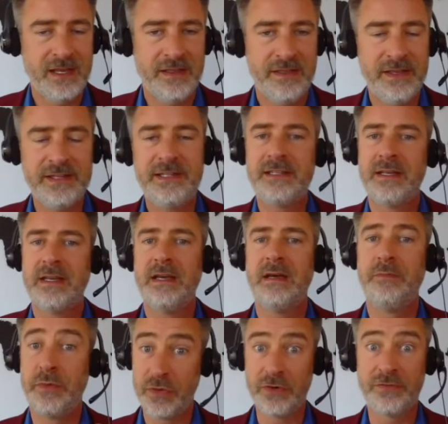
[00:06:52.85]
This is
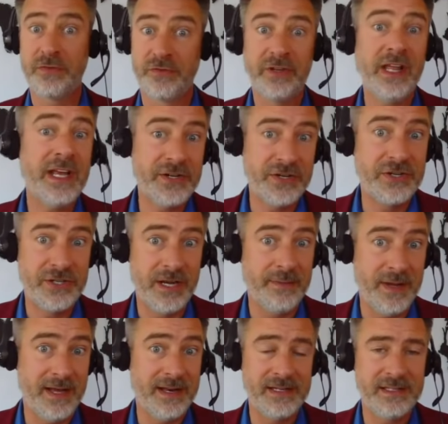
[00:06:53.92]
a beautiful relationship,
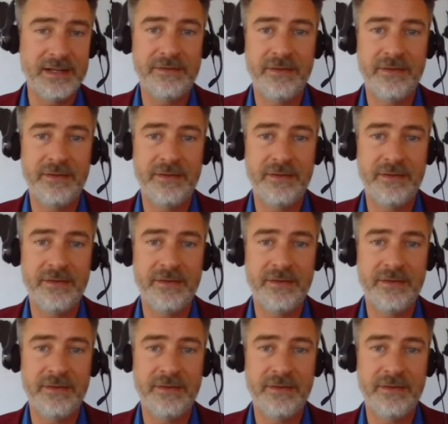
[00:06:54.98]
honestly,